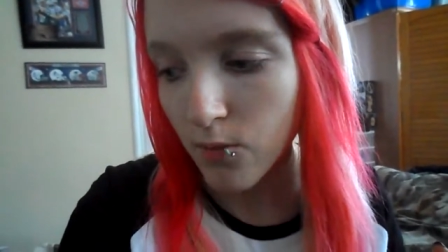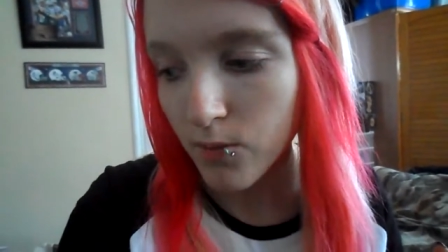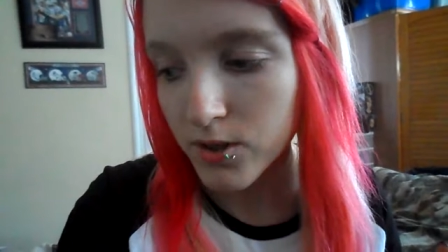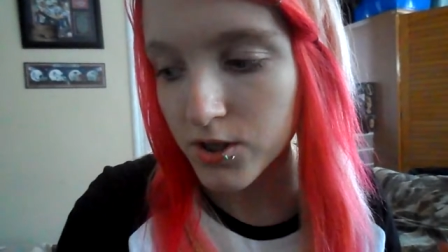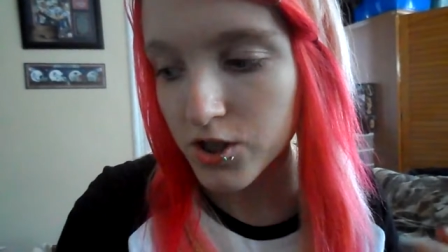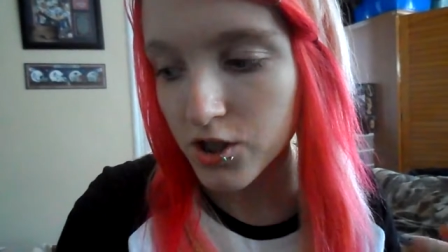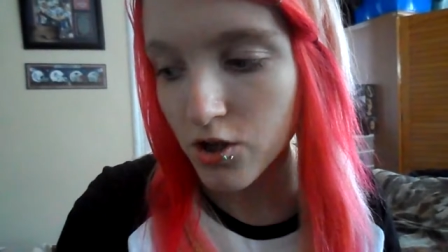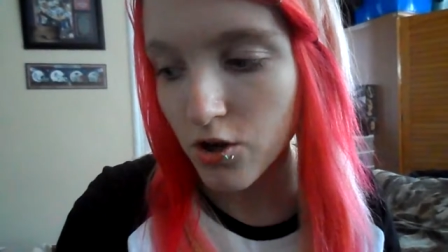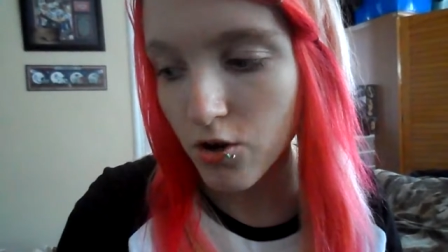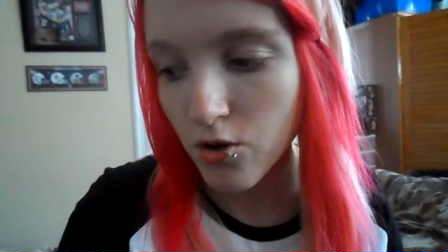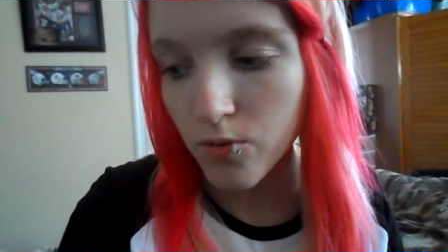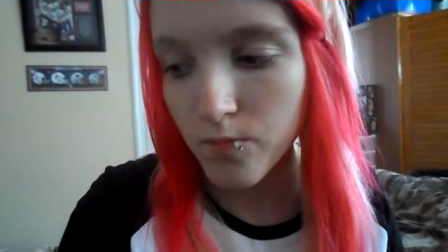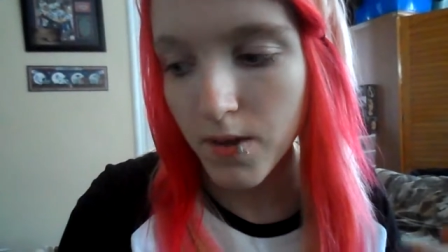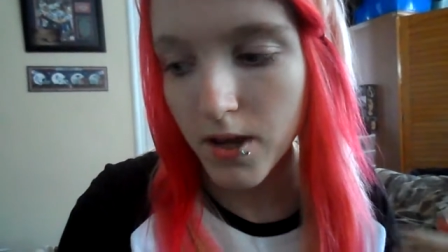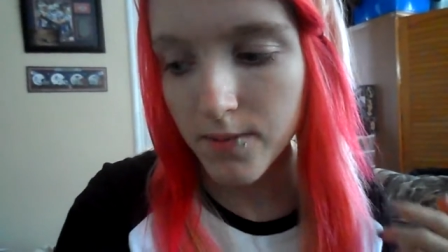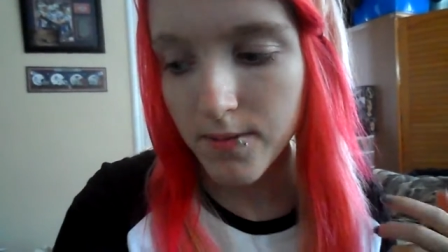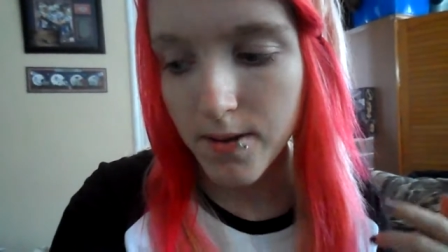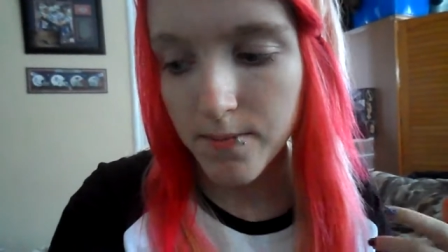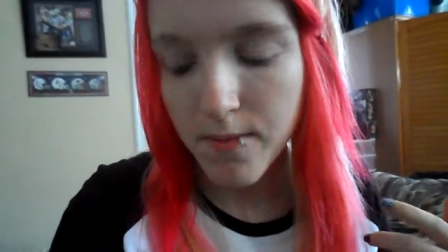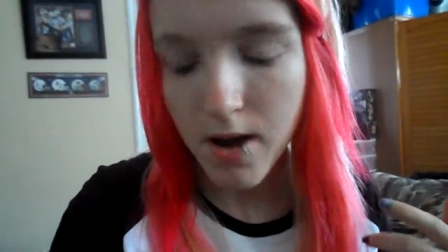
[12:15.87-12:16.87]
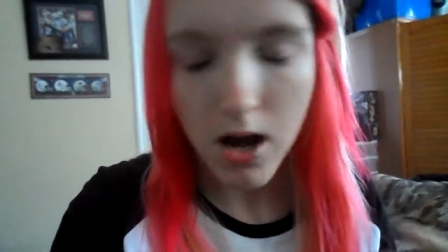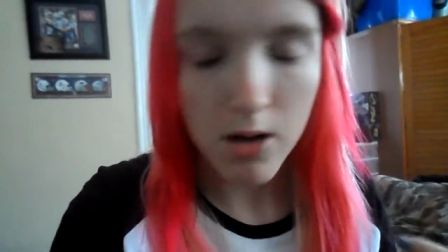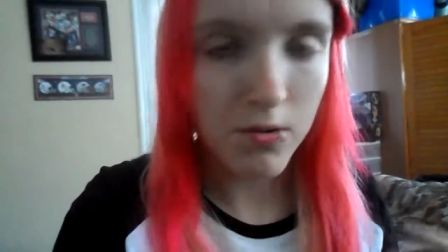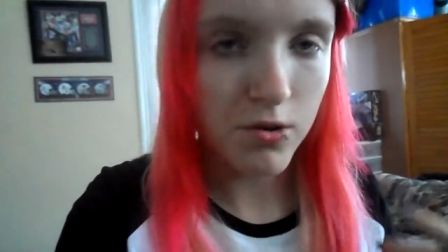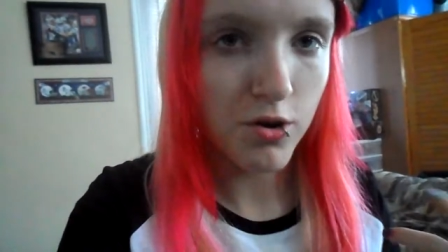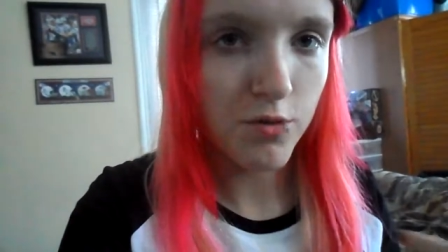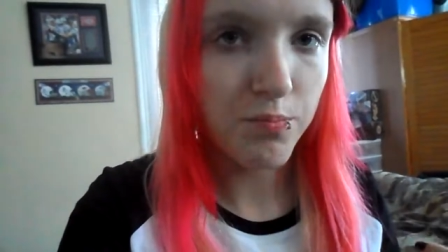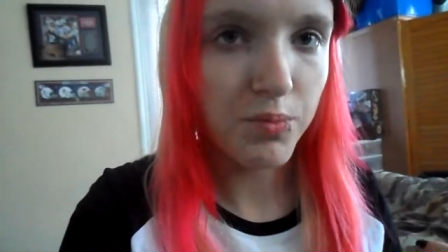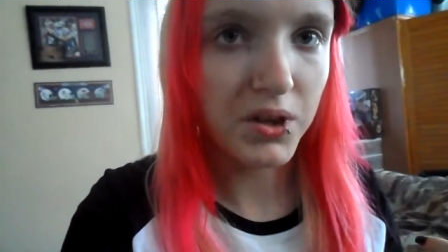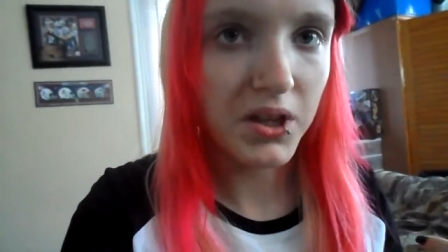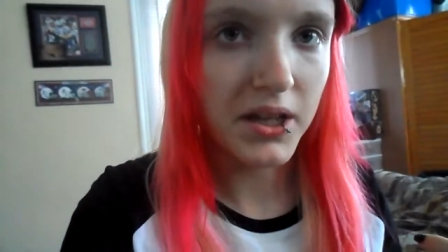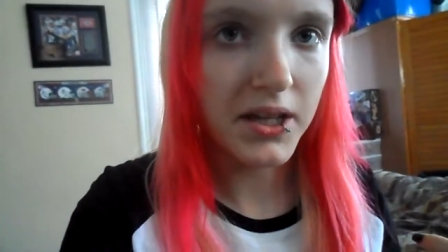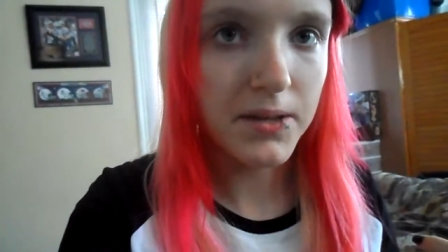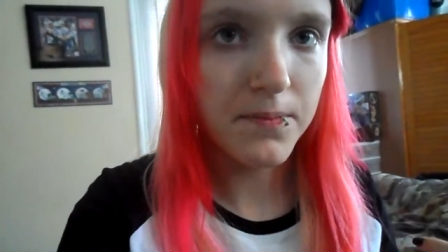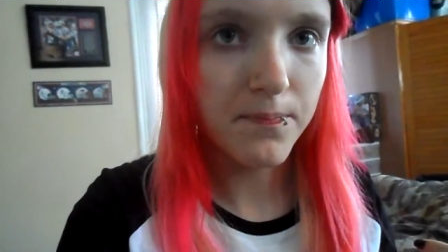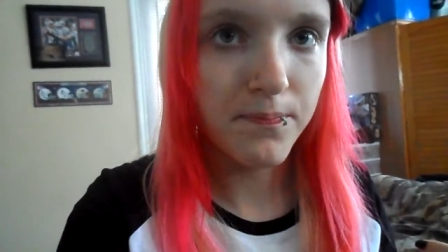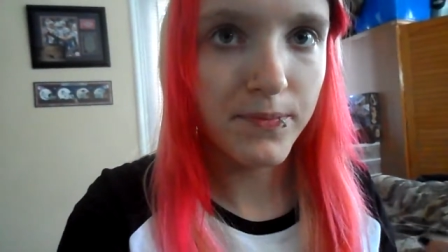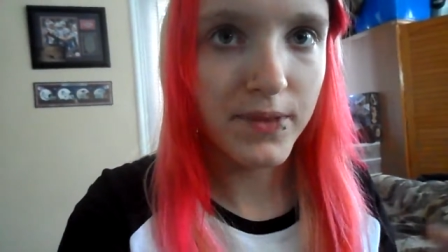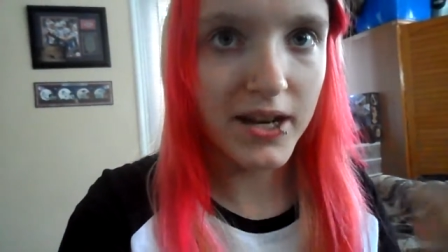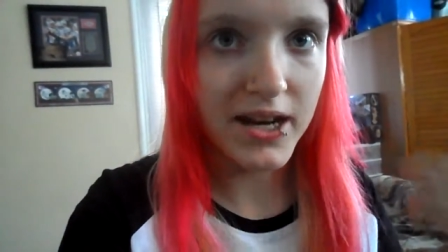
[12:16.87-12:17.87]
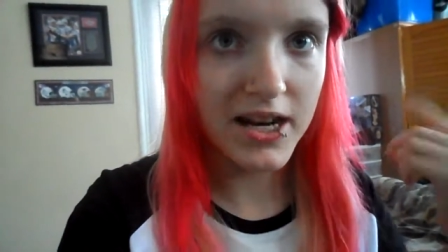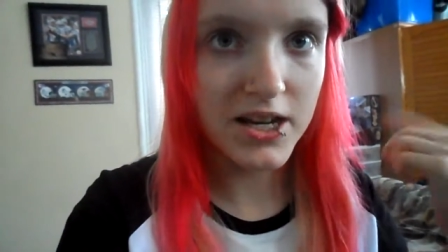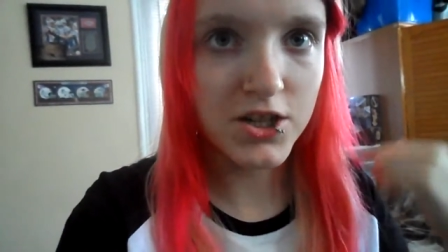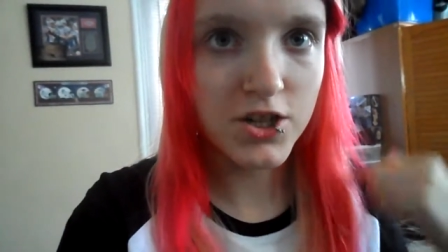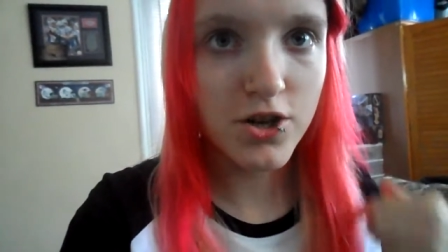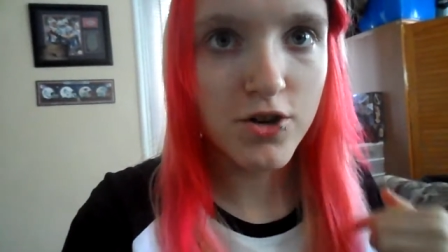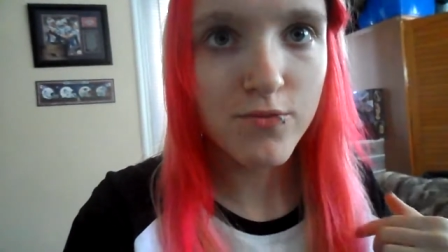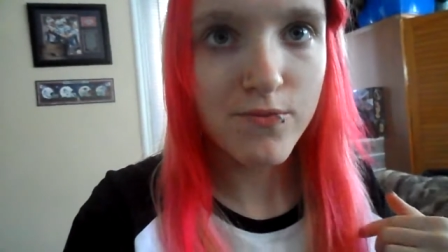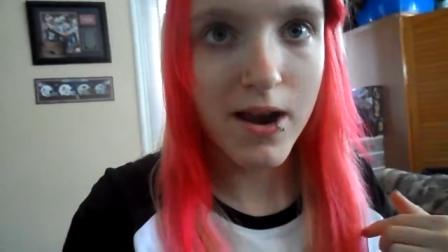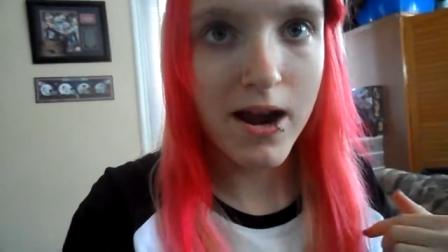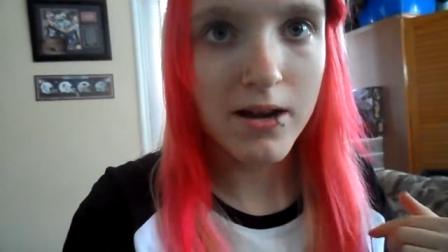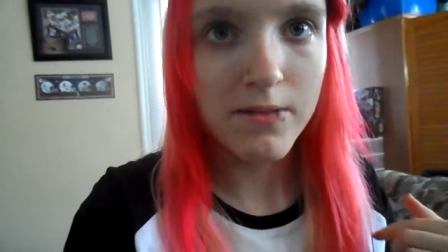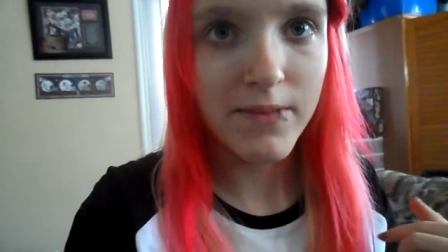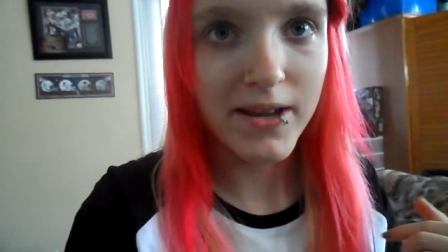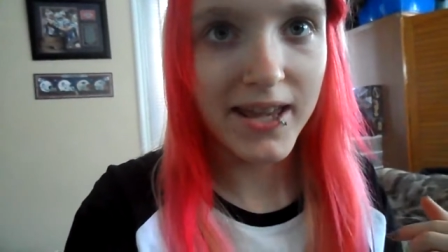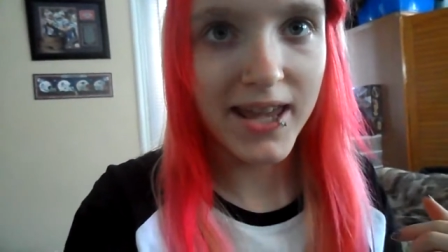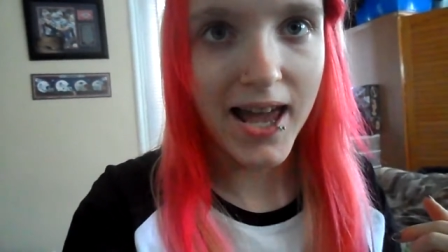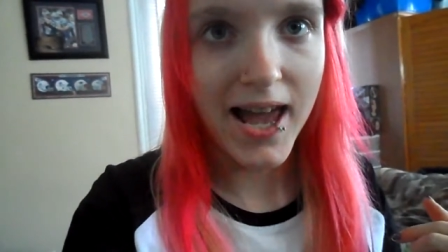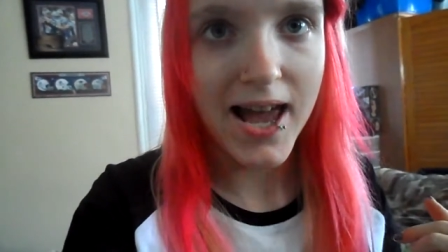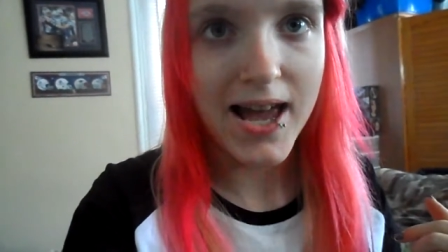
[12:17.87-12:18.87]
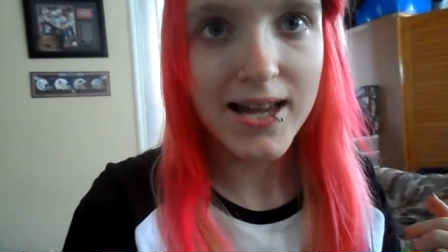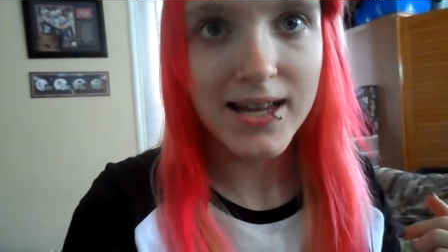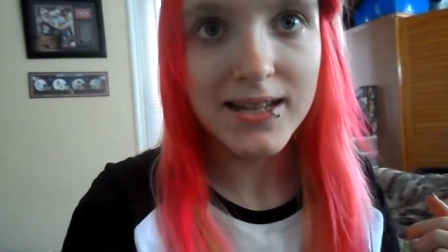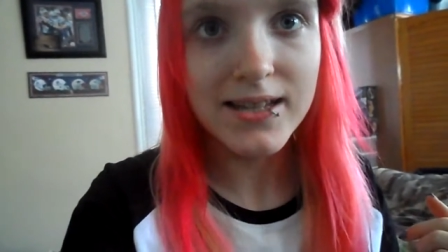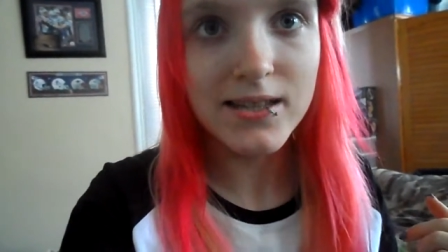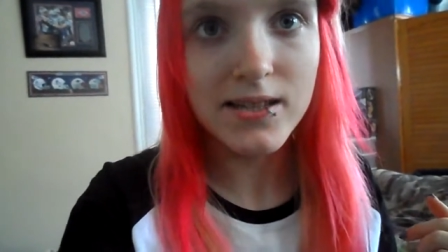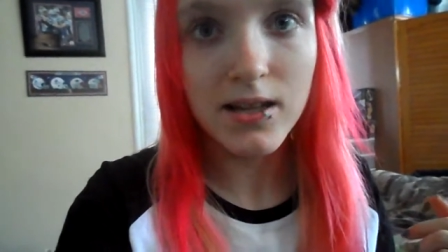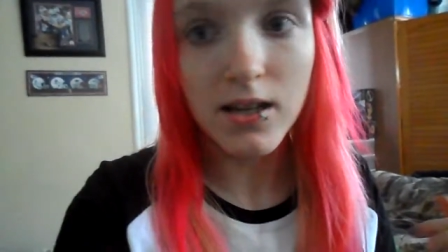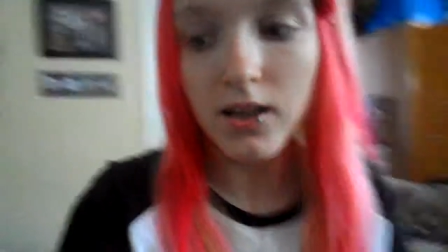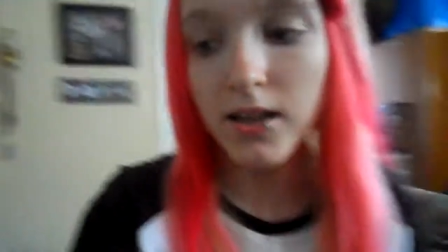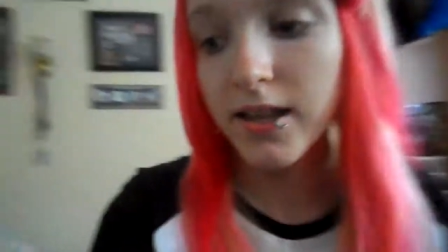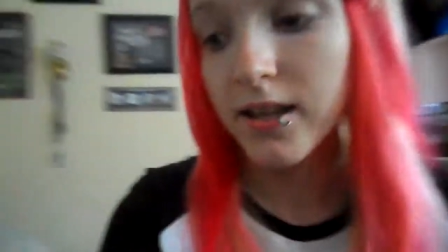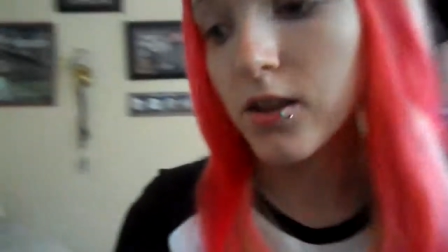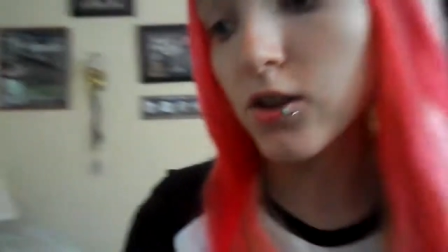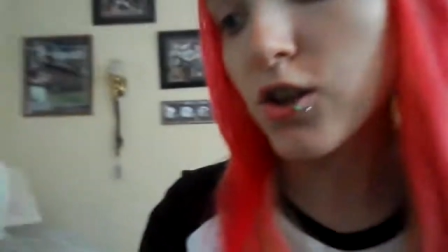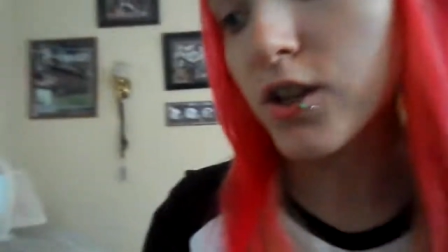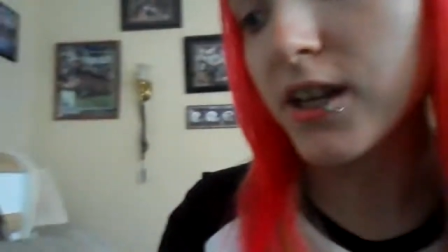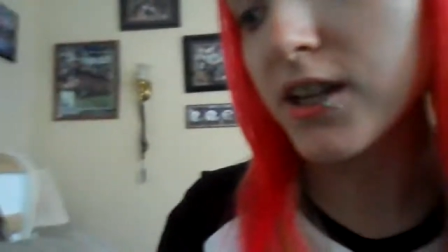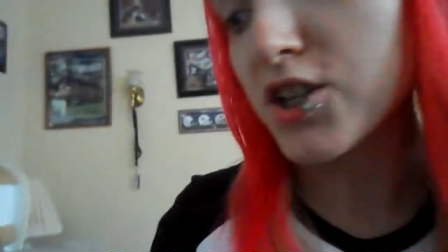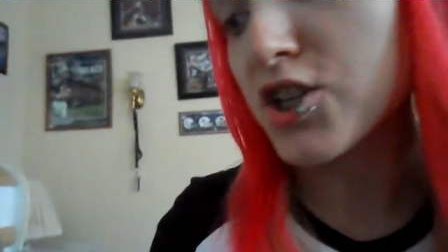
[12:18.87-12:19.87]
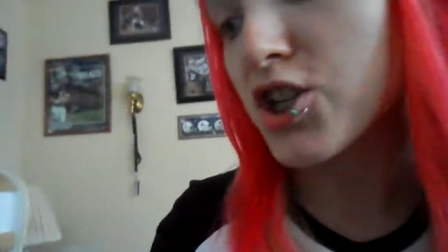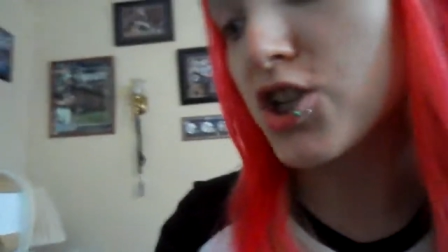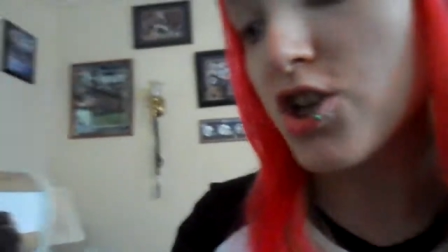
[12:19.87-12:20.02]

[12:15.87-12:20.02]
I went to go make my mom her plate and I turn around and my cat is like, look